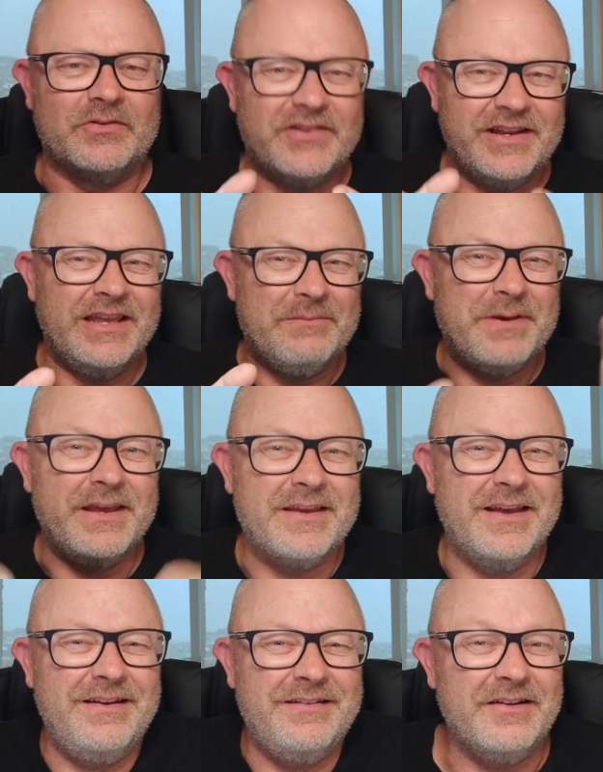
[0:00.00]
sneaky
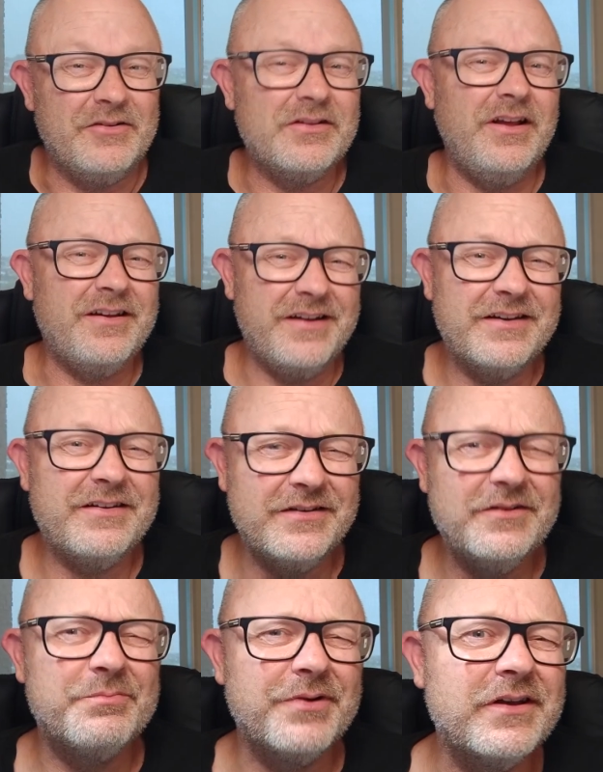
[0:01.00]
peek, and it looked like I
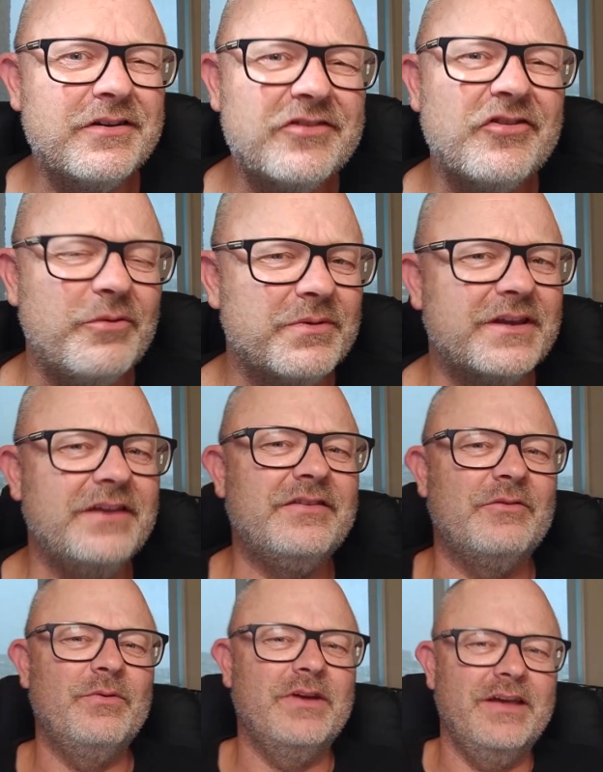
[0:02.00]
did a pretty good job at
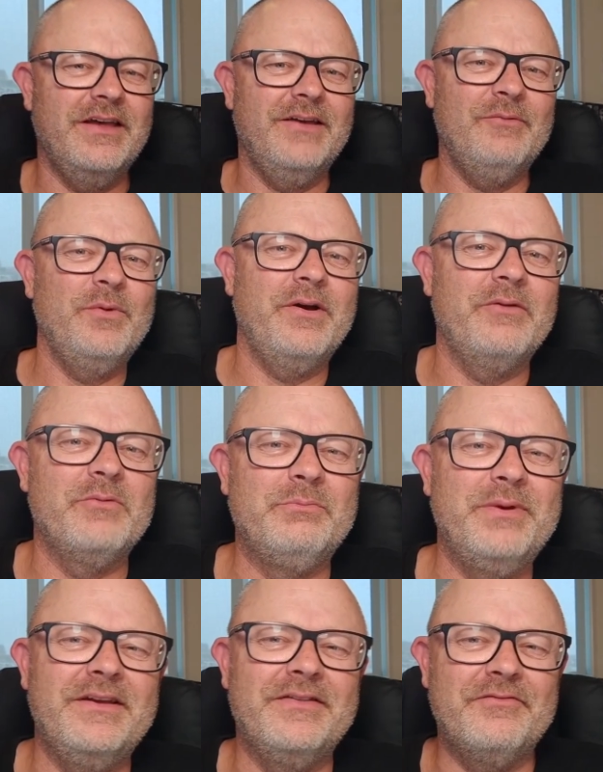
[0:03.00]
guessing where I
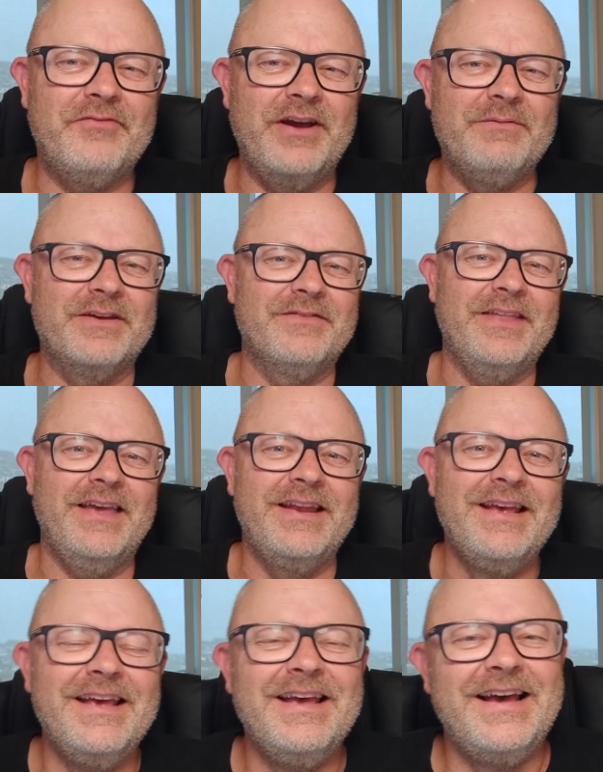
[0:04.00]
would be in the framing of
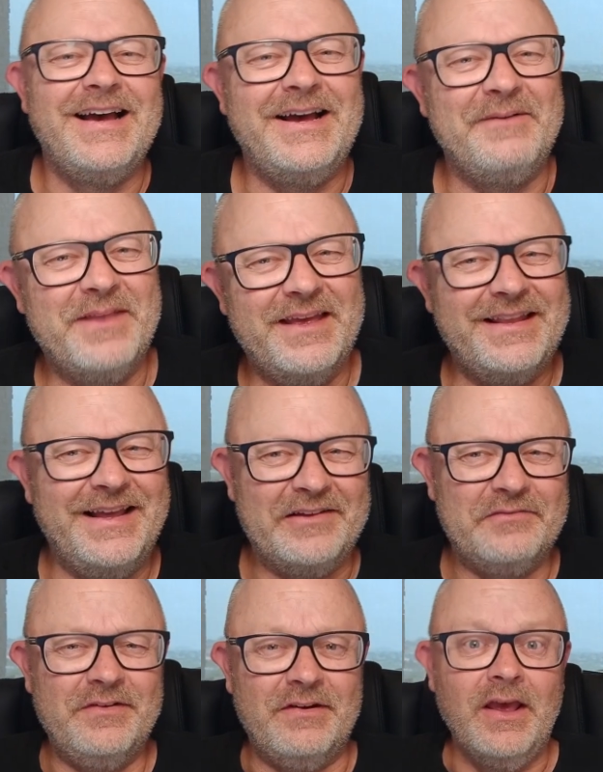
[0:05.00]
that
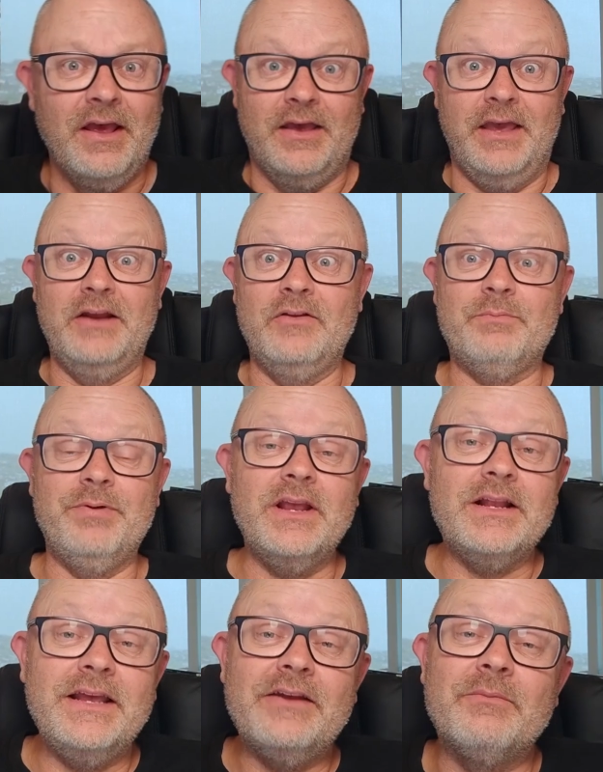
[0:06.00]
last bit. It looked
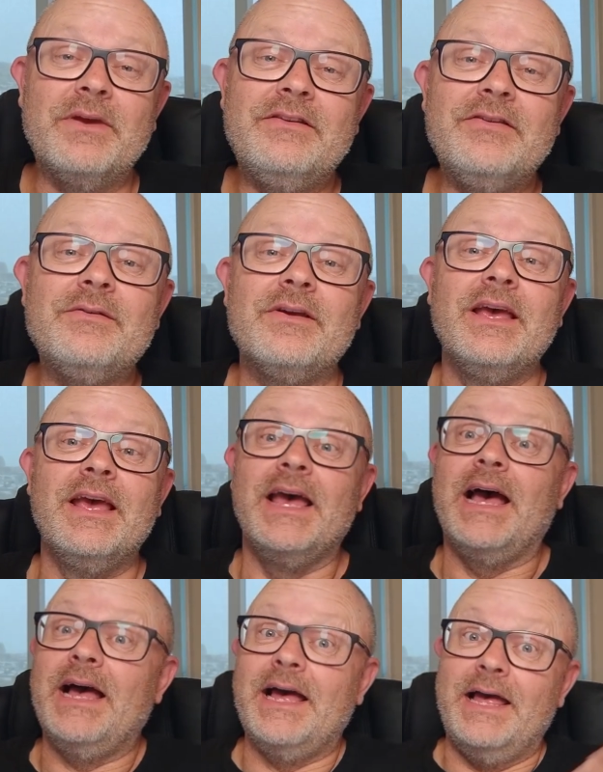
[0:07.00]
pretty clear to me too.
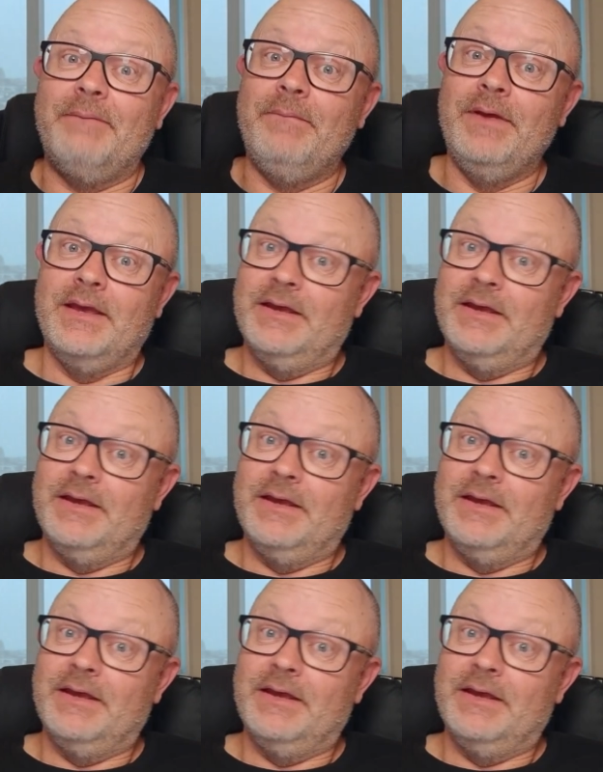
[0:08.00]
And